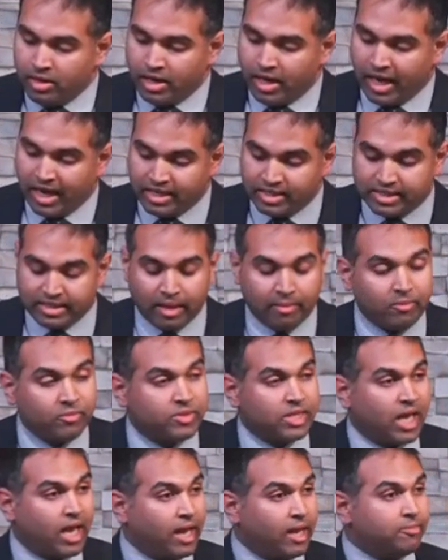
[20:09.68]
And
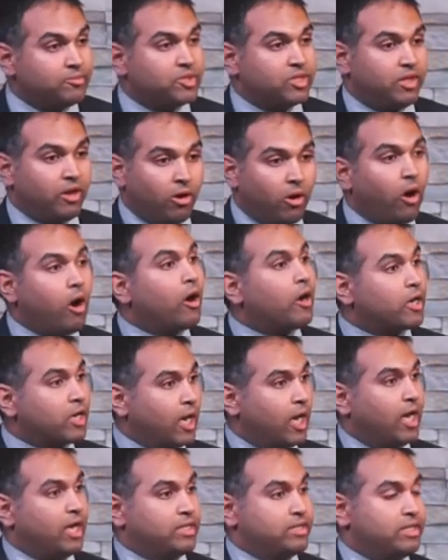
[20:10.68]
sometimes there are
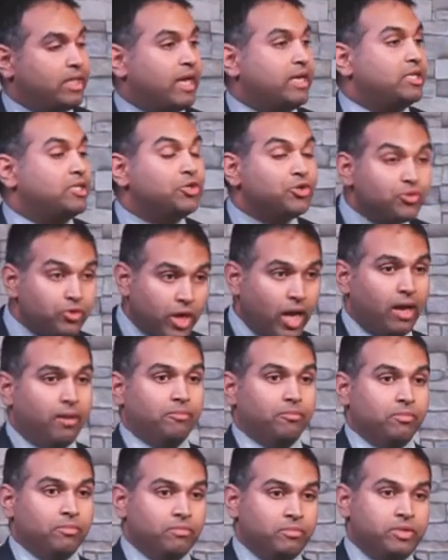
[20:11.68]
gods that do
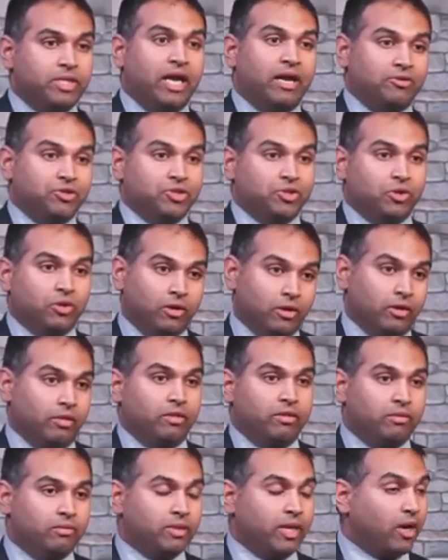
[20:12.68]
come down to
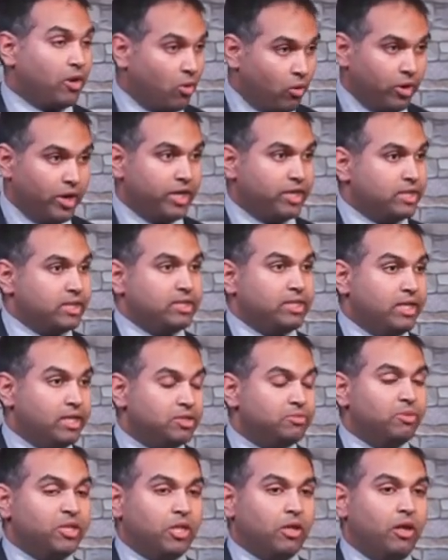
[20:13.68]
earth, according to
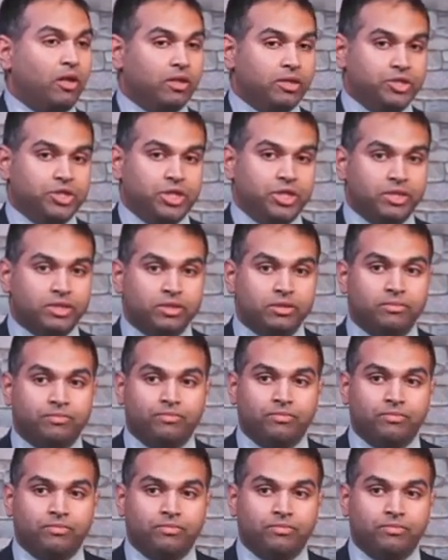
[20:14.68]
these mythologies.